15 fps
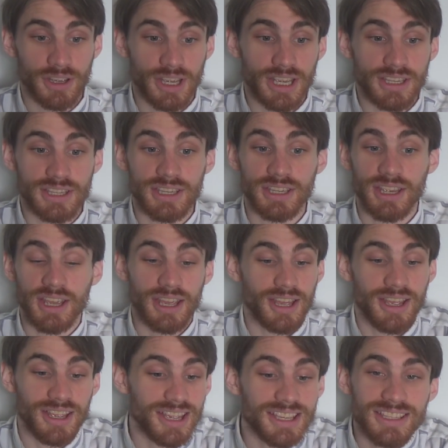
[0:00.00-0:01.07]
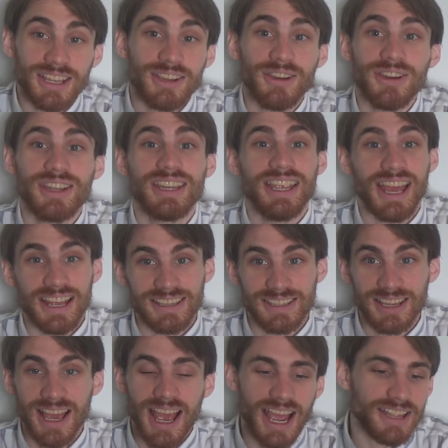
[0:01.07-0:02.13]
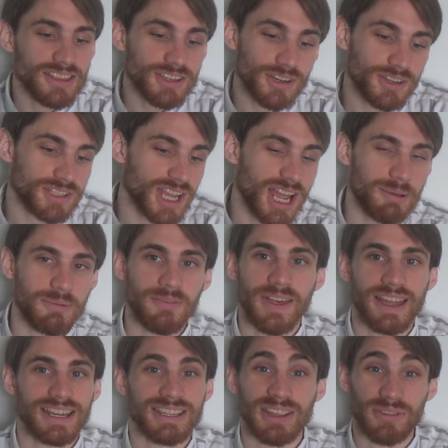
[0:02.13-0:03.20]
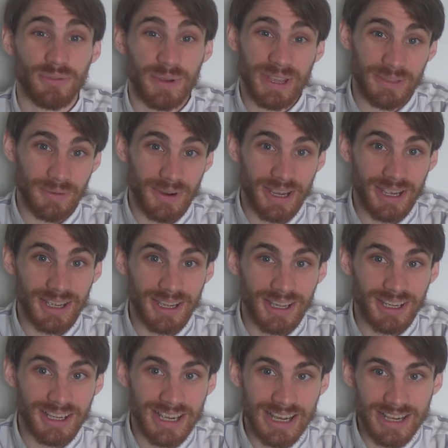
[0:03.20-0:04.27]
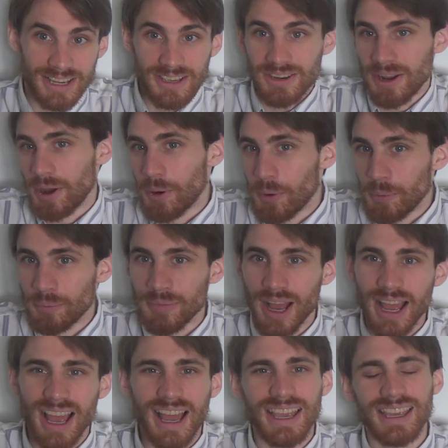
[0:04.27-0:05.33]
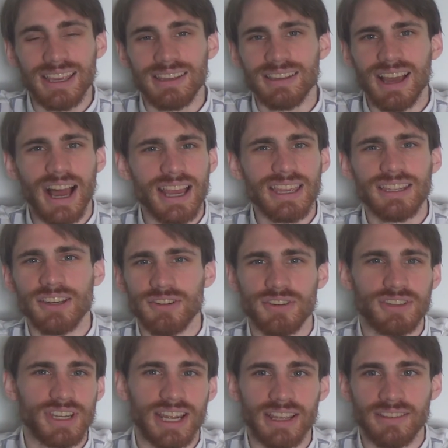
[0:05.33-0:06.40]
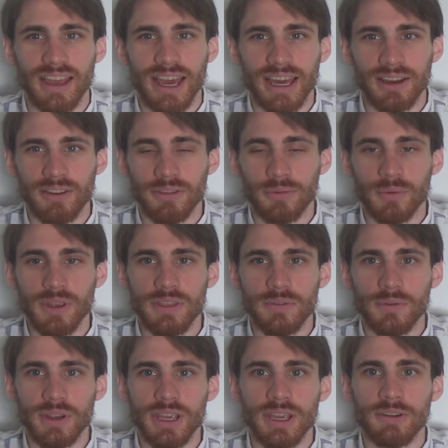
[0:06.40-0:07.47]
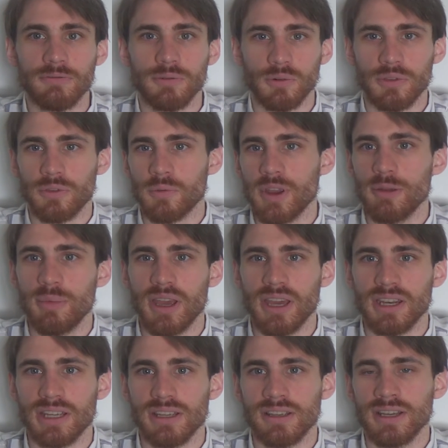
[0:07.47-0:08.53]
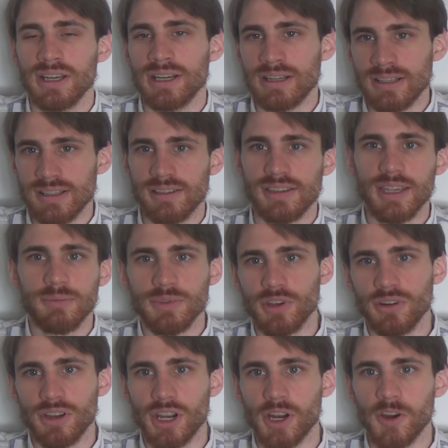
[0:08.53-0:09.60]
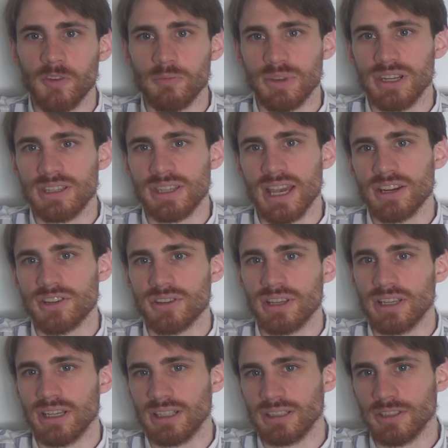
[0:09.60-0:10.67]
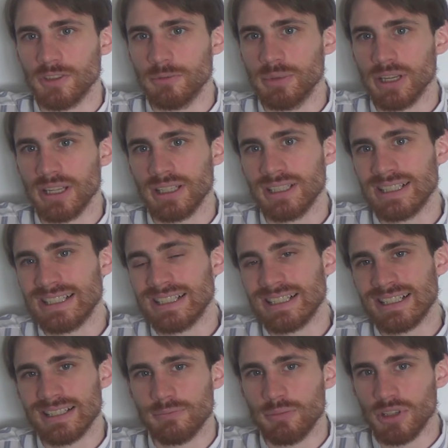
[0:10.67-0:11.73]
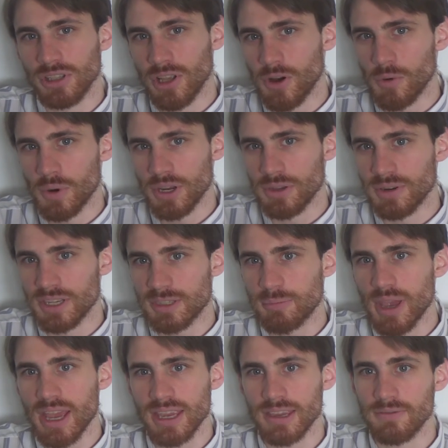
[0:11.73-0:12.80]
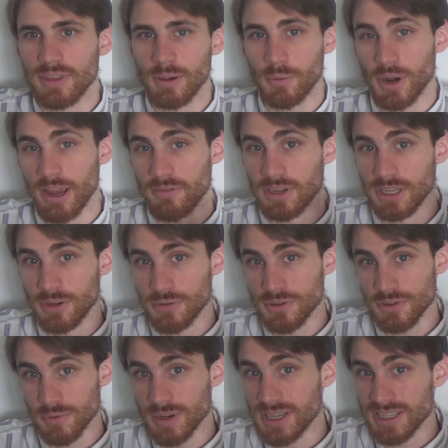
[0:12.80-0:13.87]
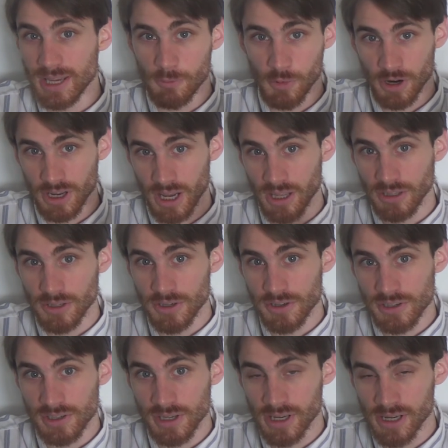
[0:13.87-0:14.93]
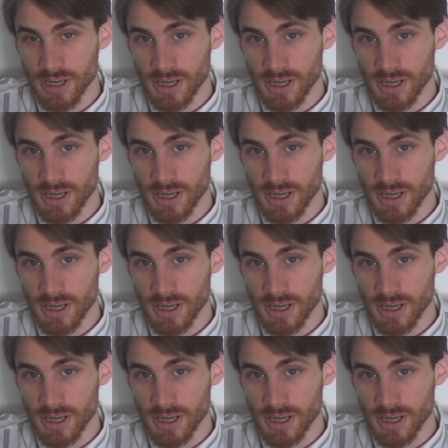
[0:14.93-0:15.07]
Is he good? Yes. And then on top of that, he's a 3-3. You know, I can understand that. A 3-3 for 3 mana seems on curve, but it's actually a little bit below where you'd expect, given that we're having to use 3 separate colors.